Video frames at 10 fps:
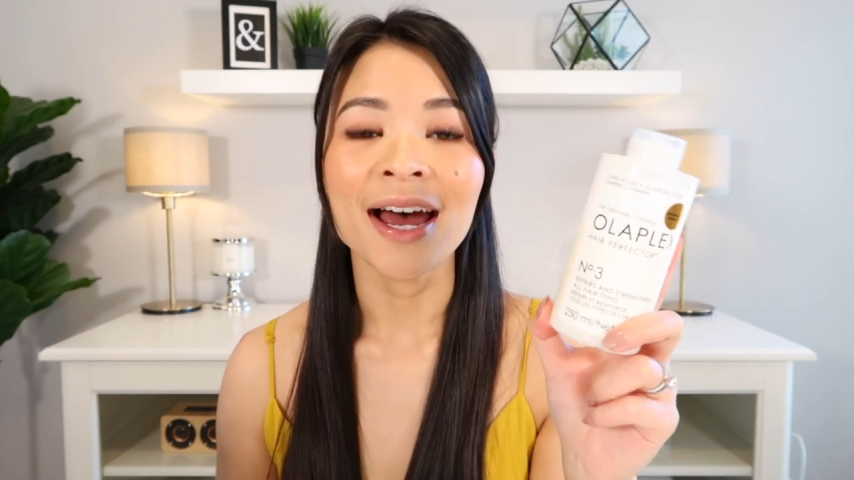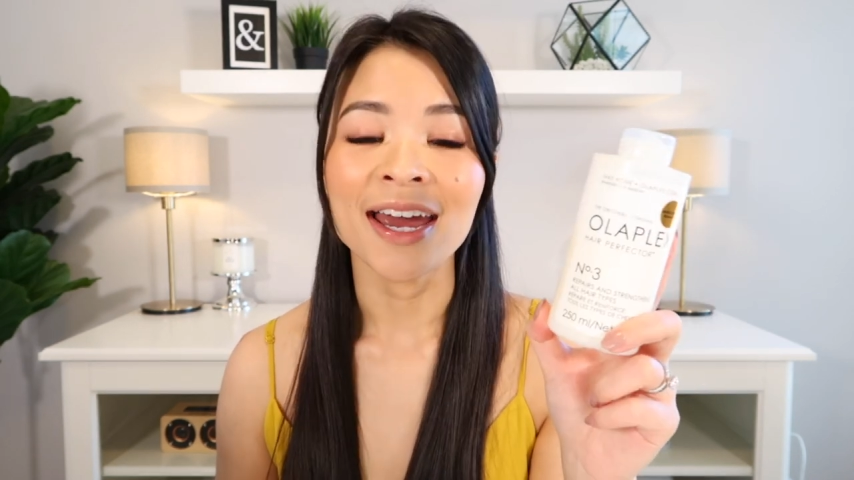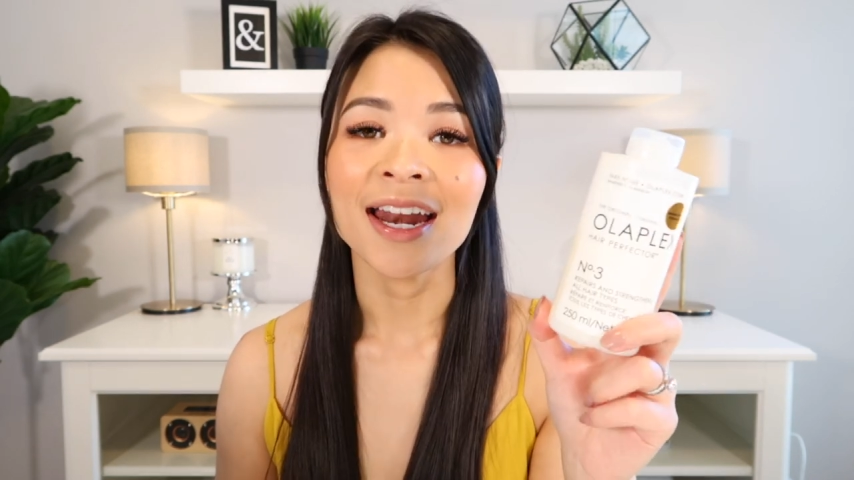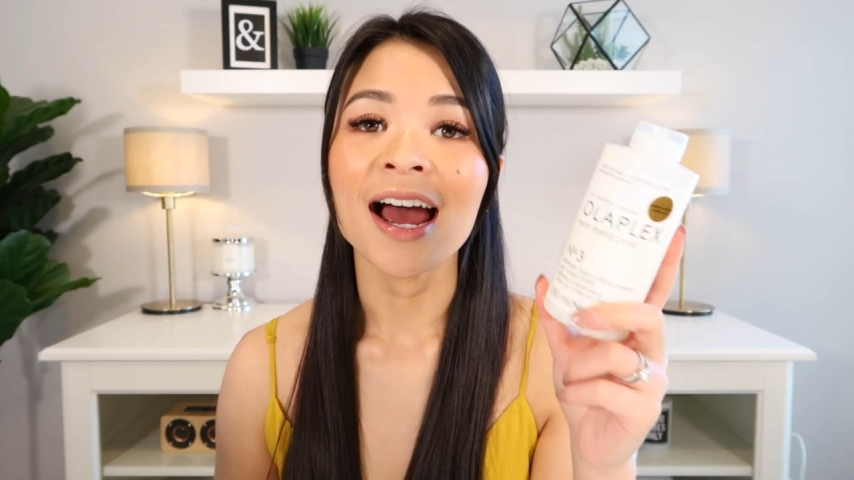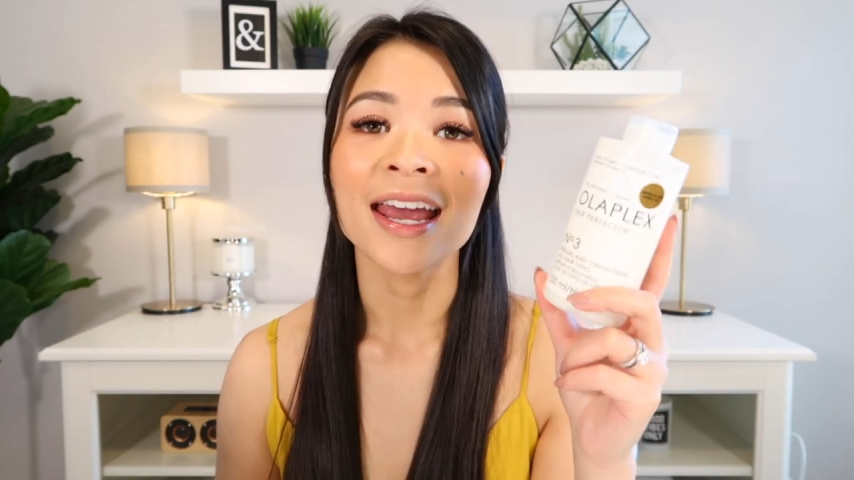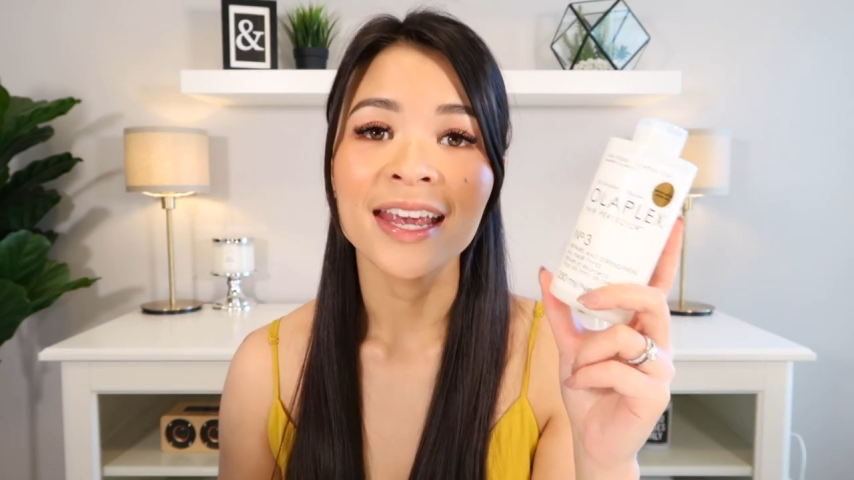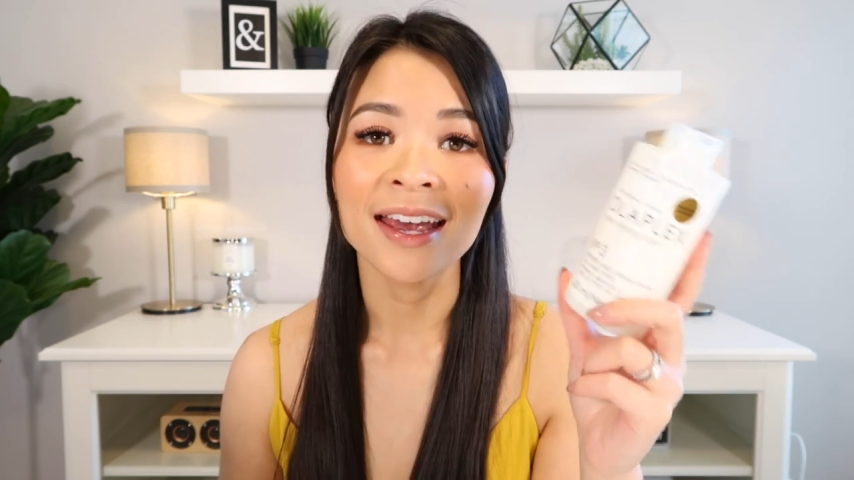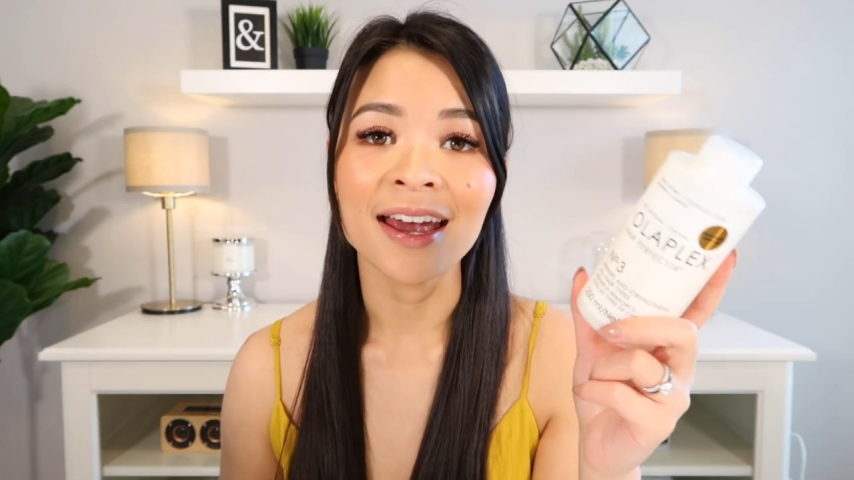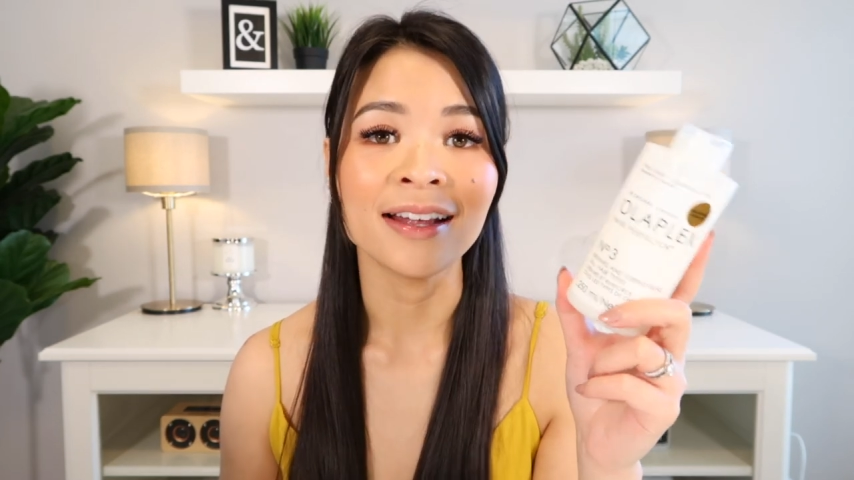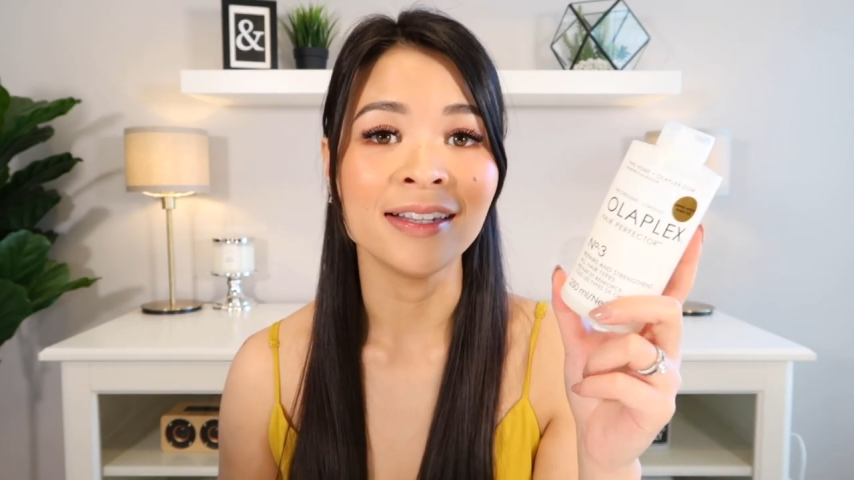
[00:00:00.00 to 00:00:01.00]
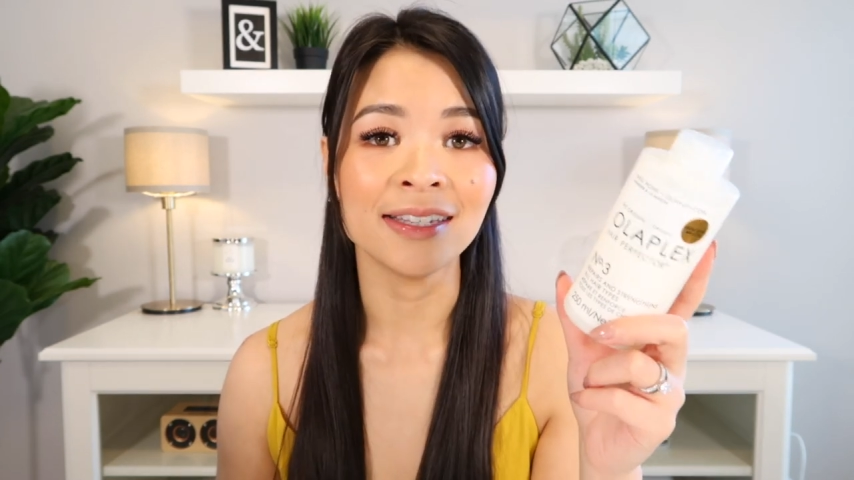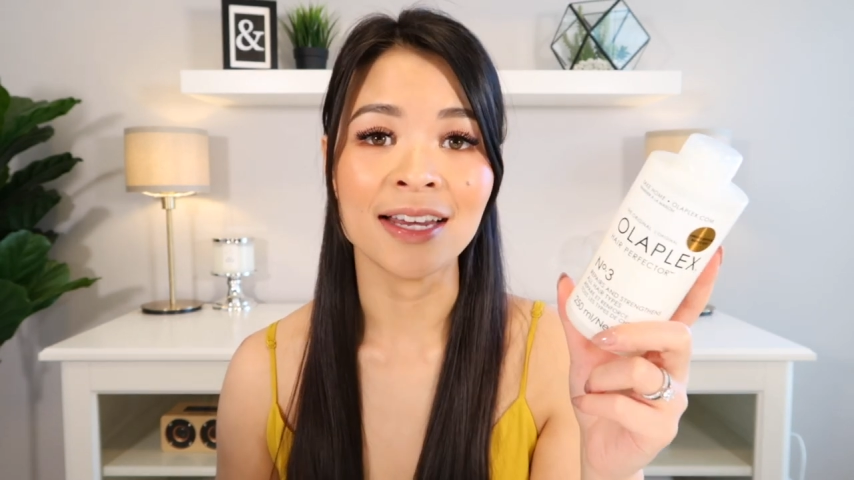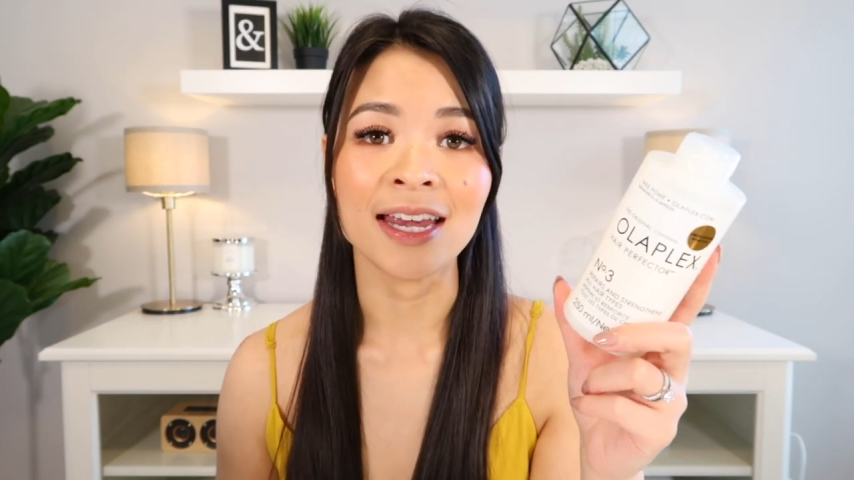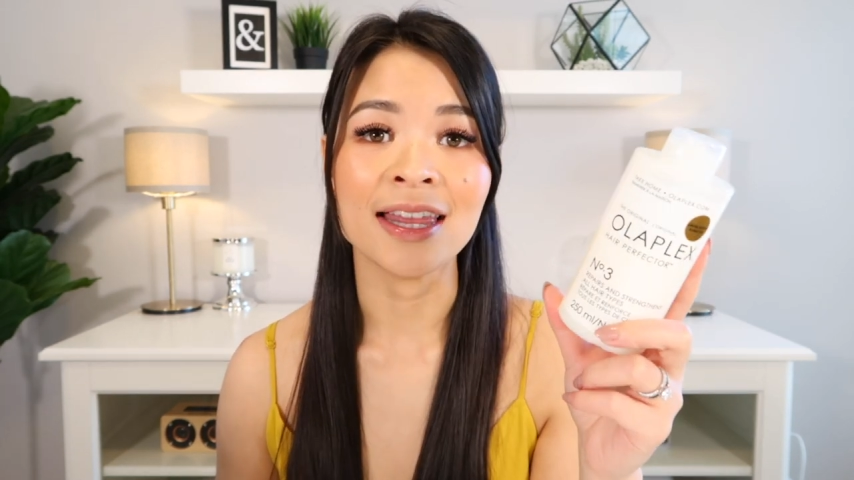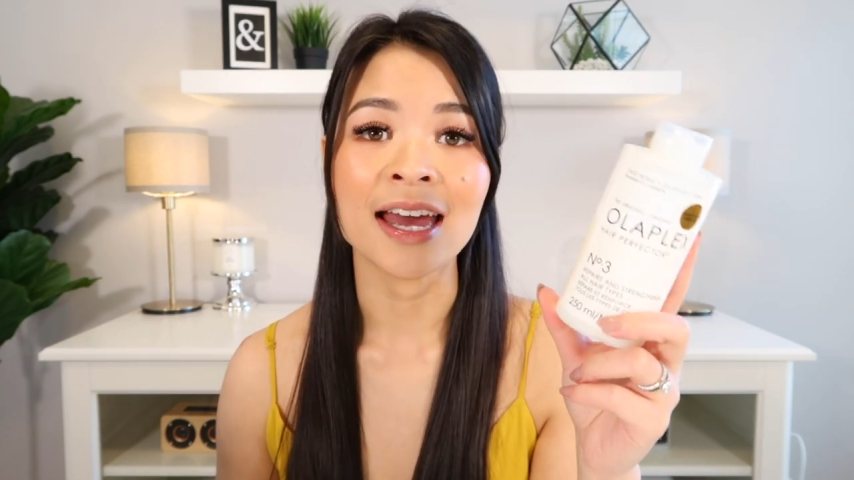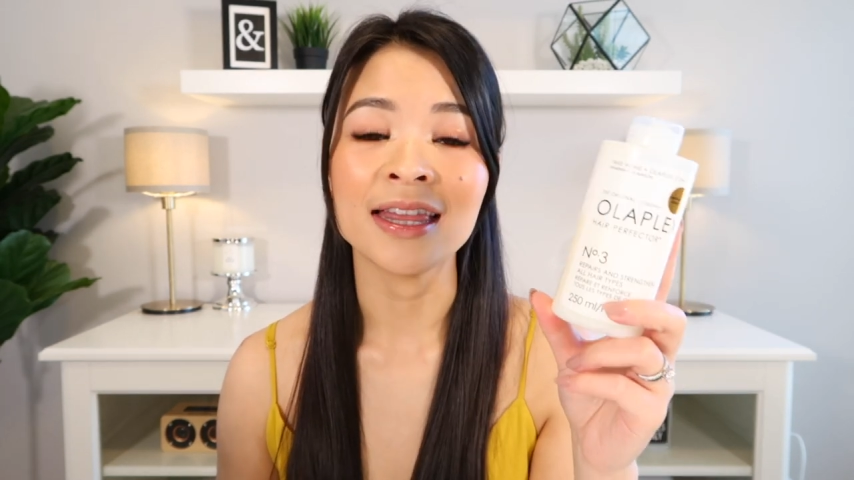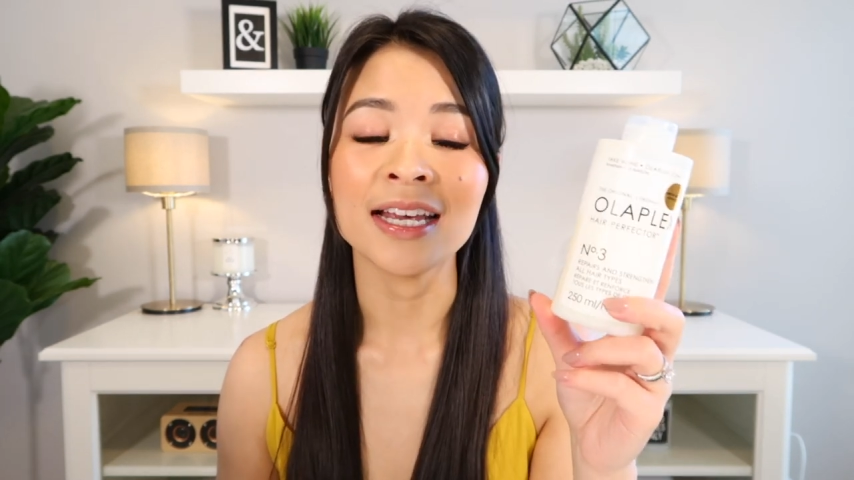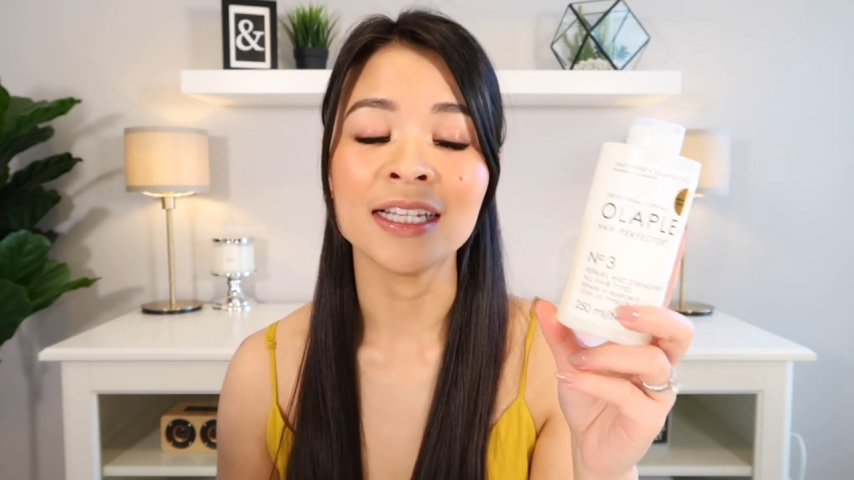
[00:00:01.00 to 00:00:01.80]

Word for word: But I can say that